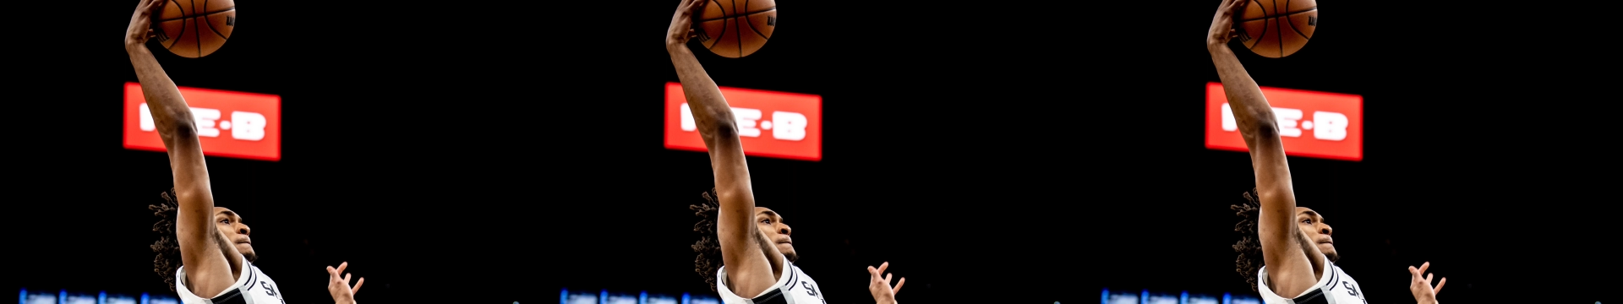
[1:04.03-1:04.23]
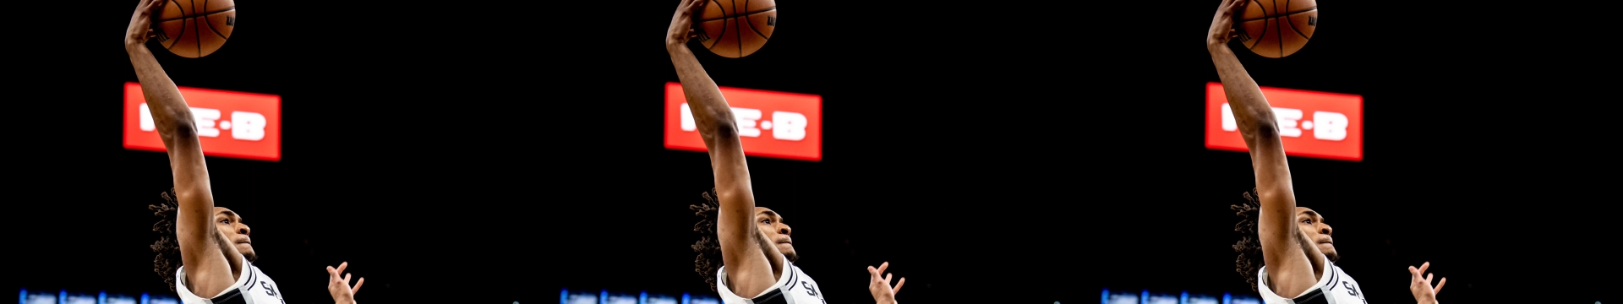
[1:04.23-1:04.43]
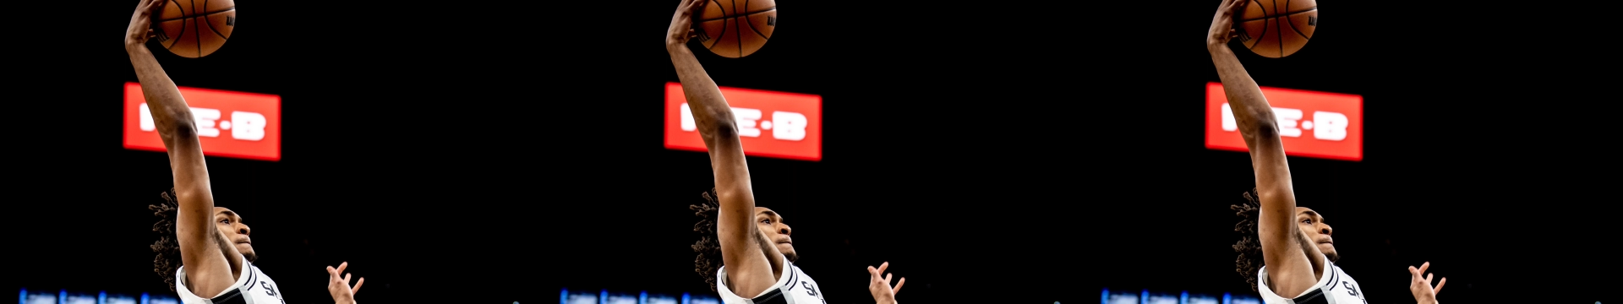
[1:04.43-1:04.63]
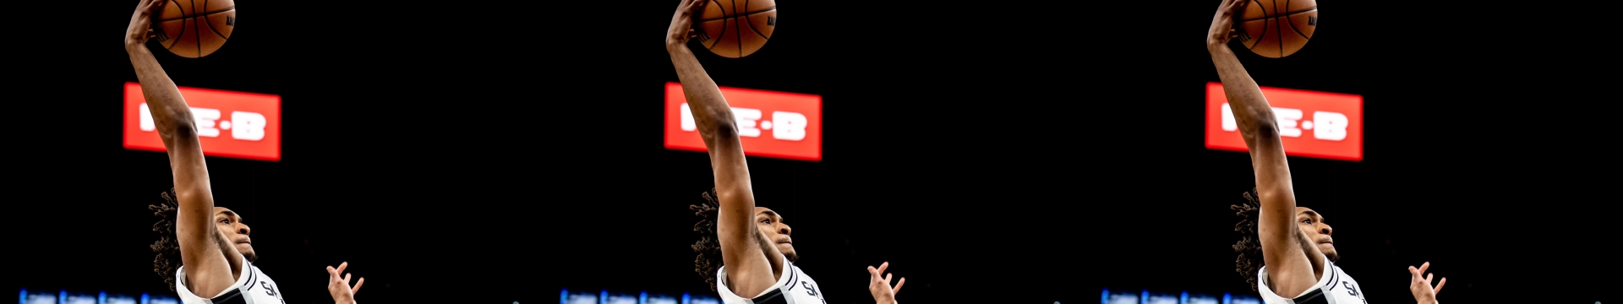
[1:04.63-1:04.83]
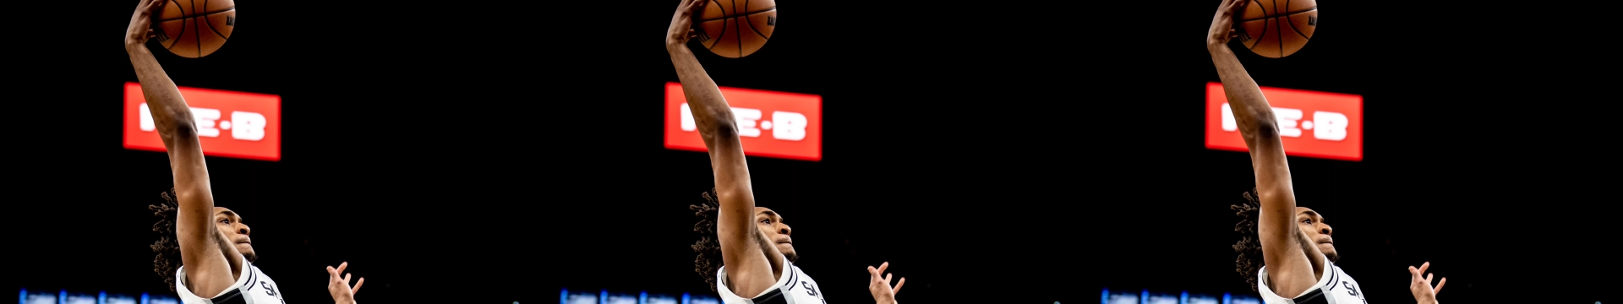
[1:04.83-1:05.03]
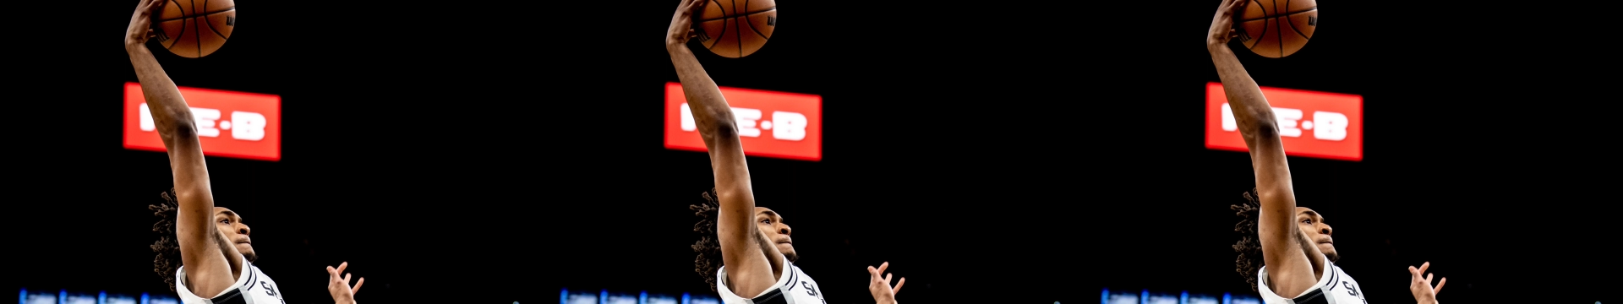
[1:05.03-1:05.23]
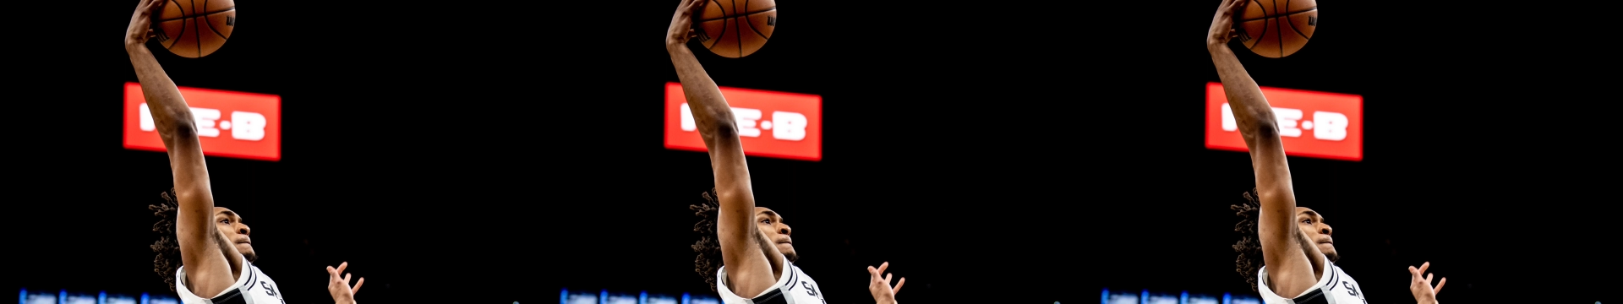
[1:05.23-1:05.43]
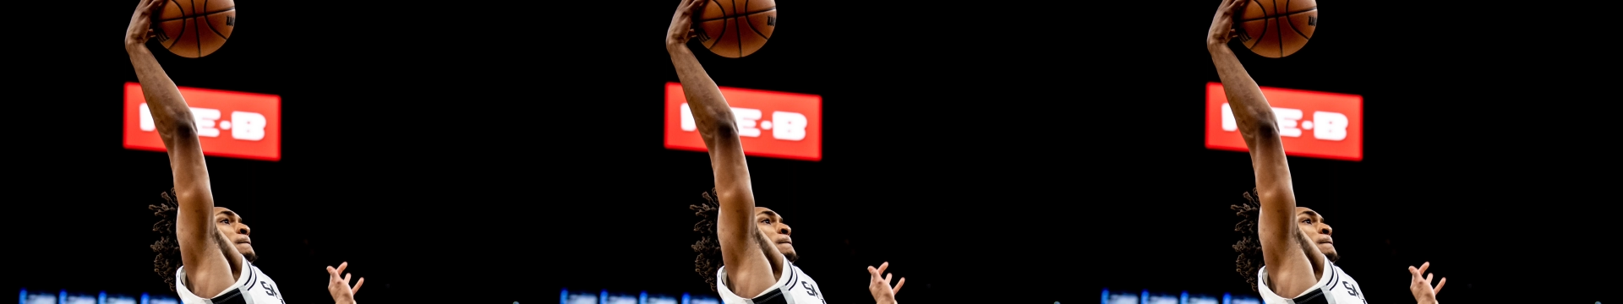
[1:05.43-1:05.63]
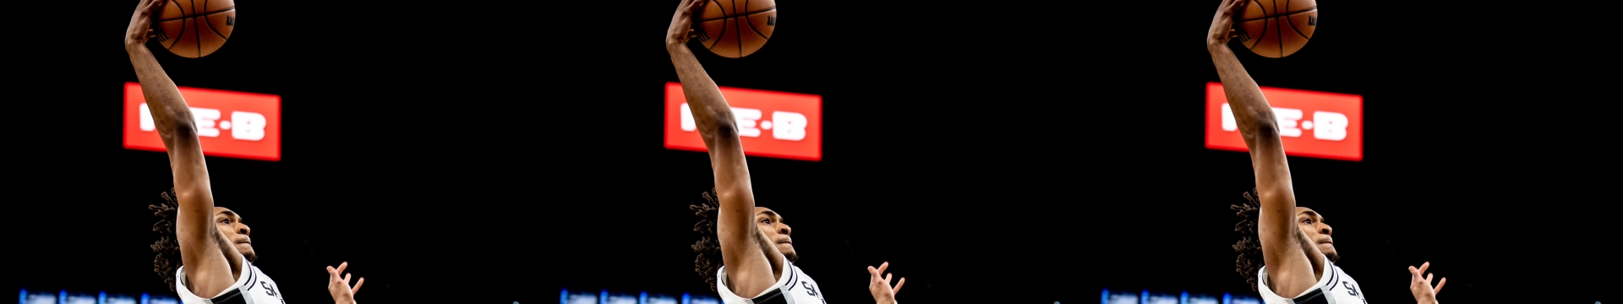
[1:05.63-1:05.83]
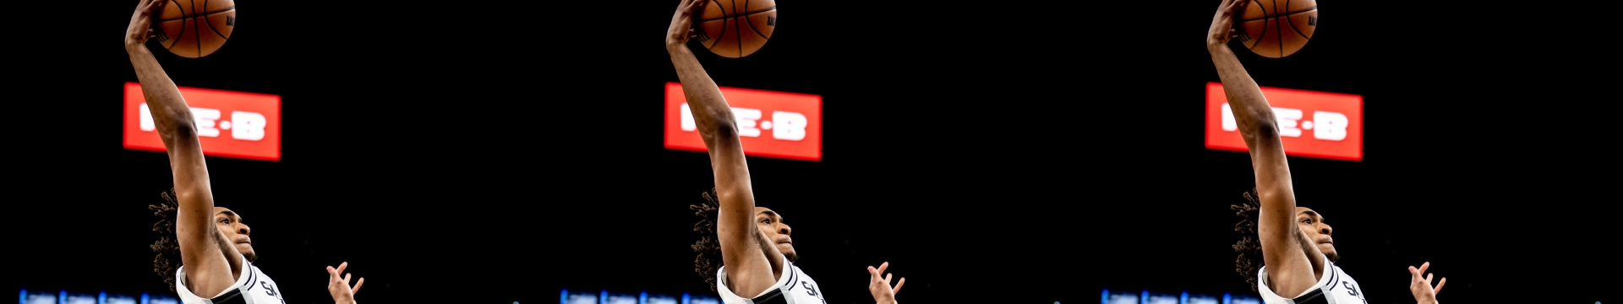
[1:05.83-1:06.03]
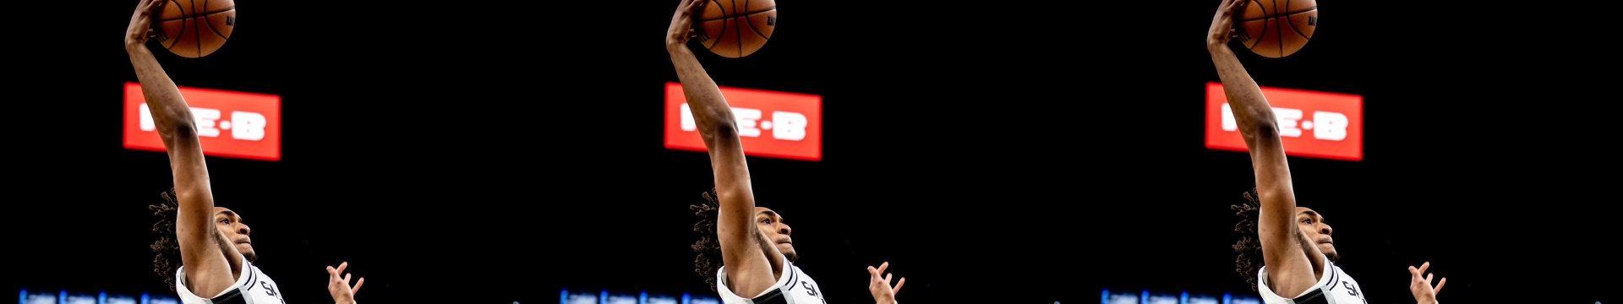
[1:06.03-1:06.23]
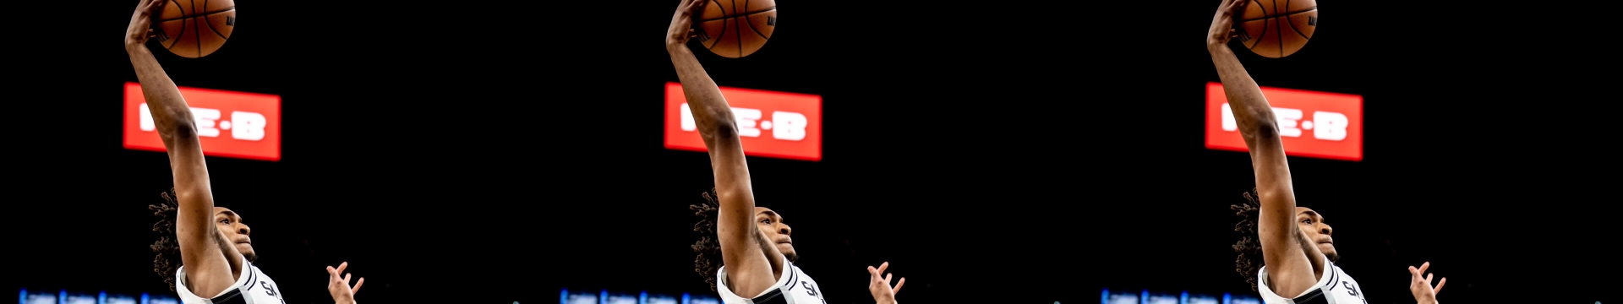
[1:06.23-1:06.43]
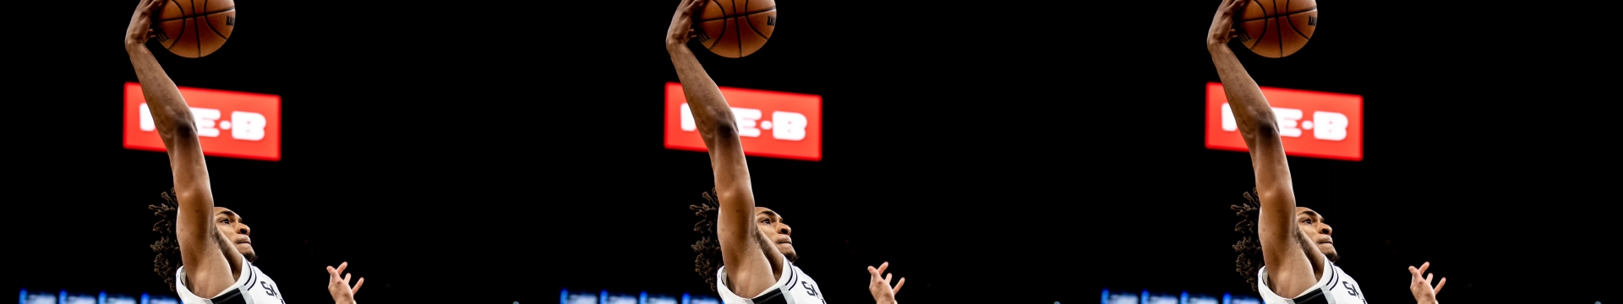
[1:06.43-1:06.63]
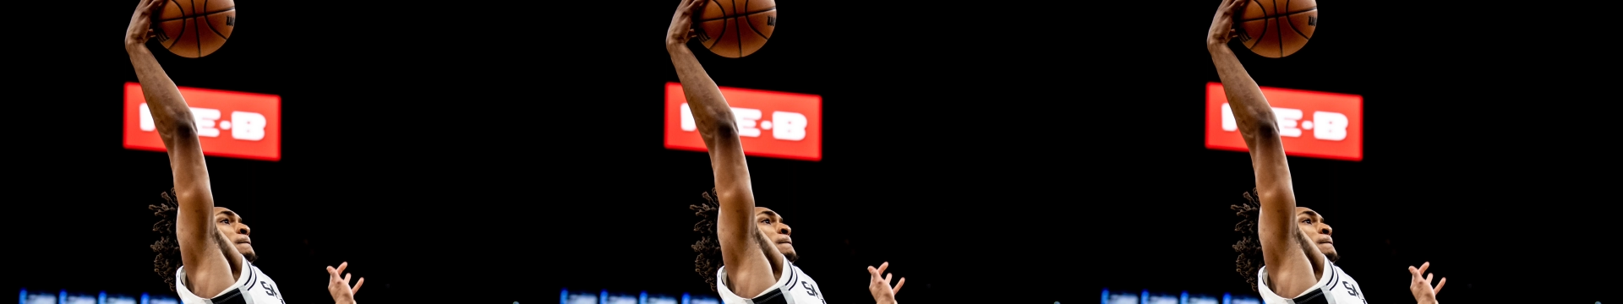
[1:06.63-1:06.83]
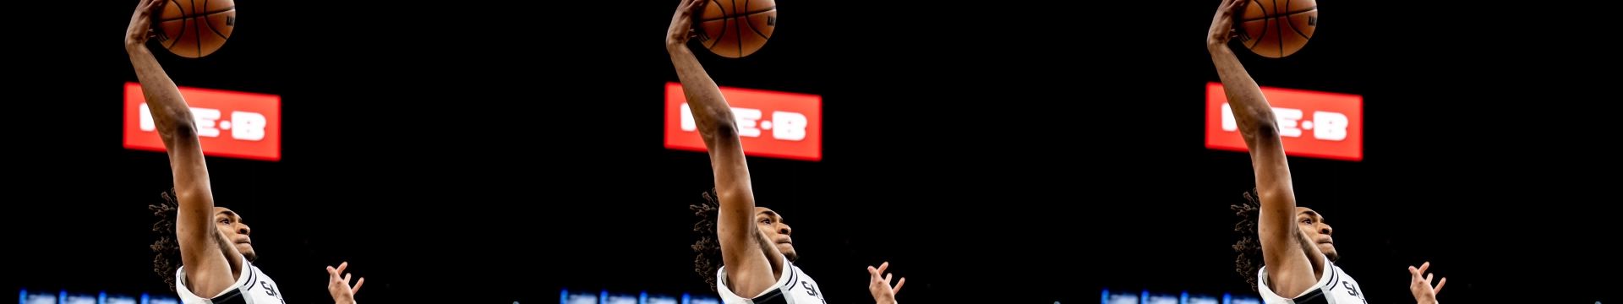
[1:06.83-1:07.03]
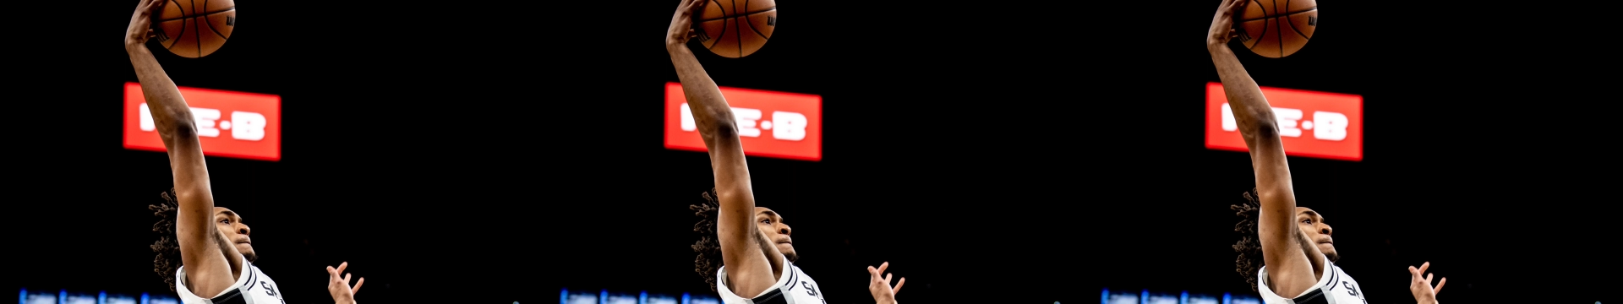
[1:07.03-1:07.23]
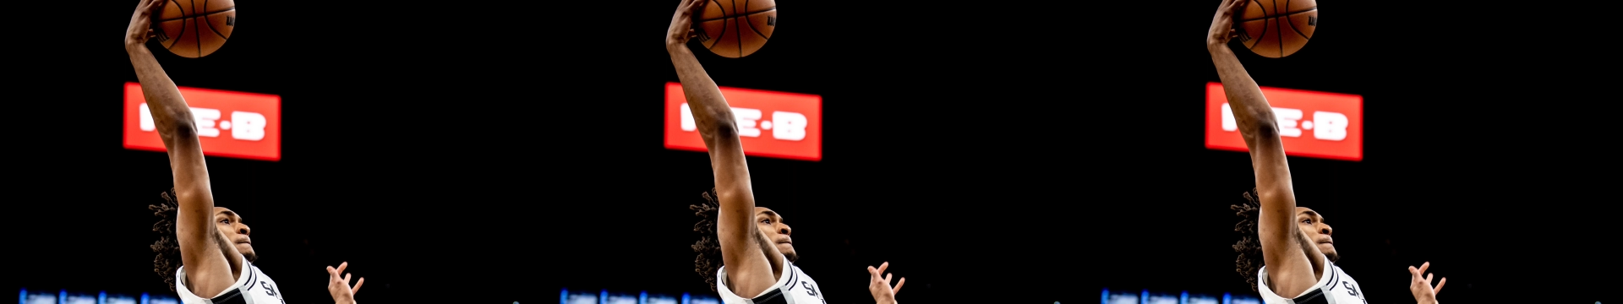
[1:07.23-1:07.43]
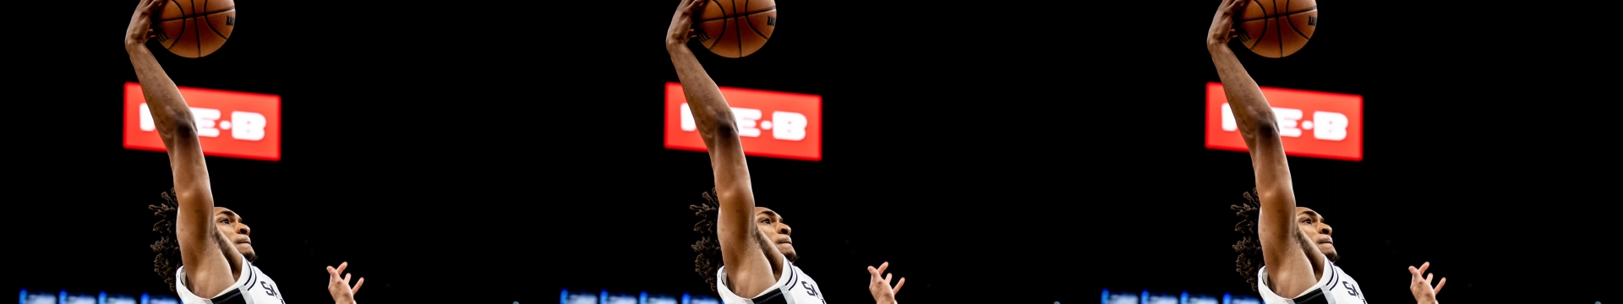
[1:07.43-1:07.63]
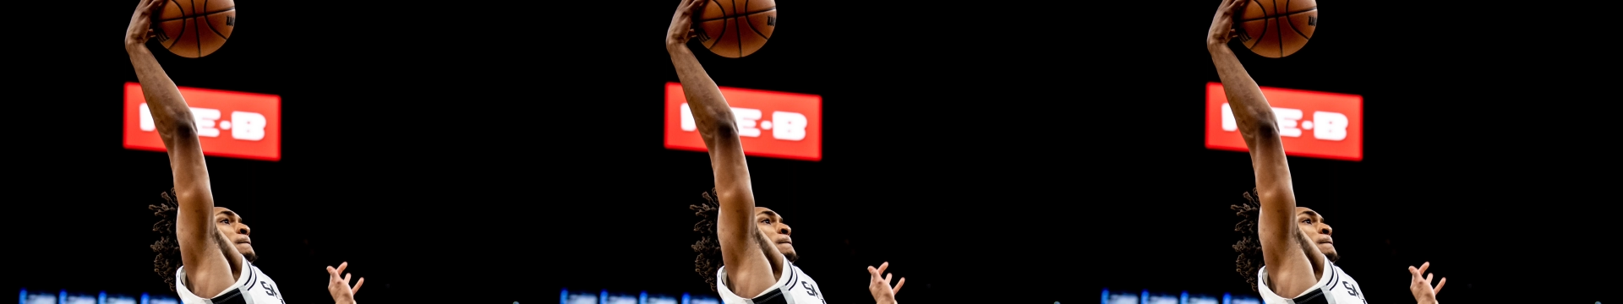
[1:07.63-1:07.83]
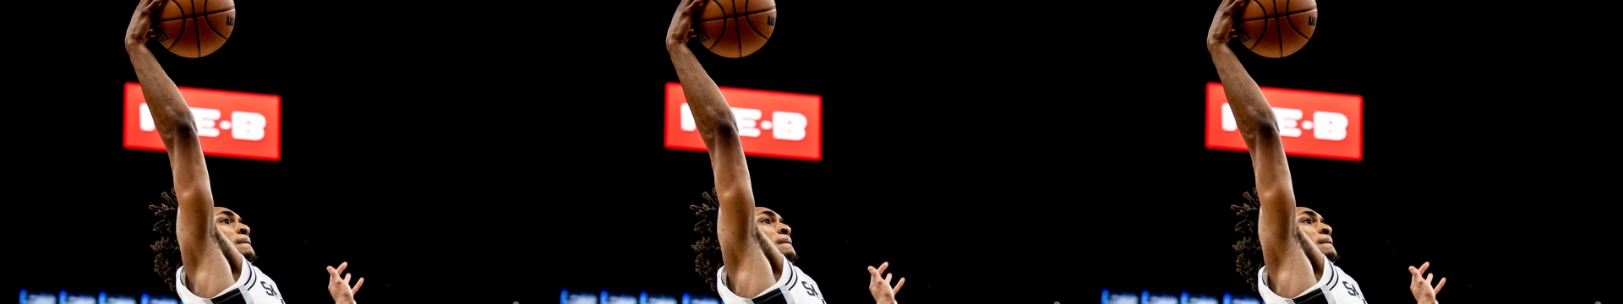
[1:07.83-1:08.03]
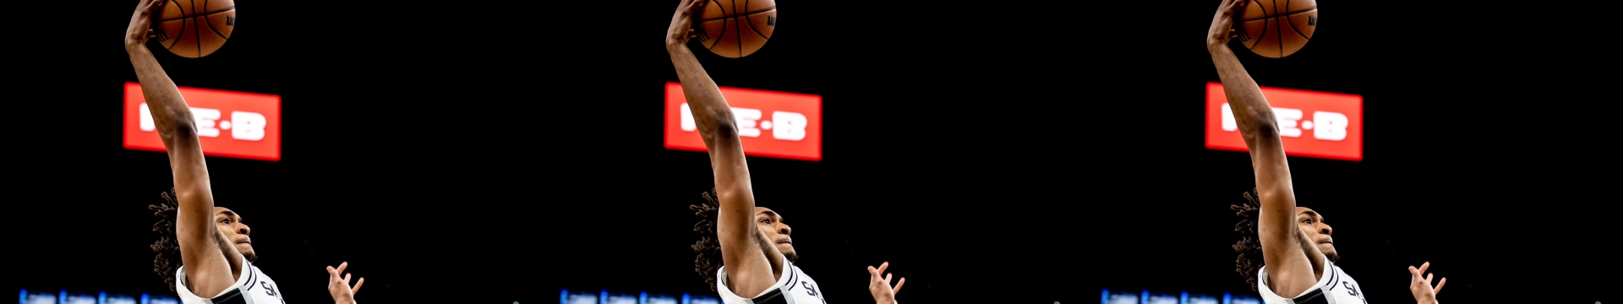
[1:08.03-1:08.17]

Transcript: (no speaker visible)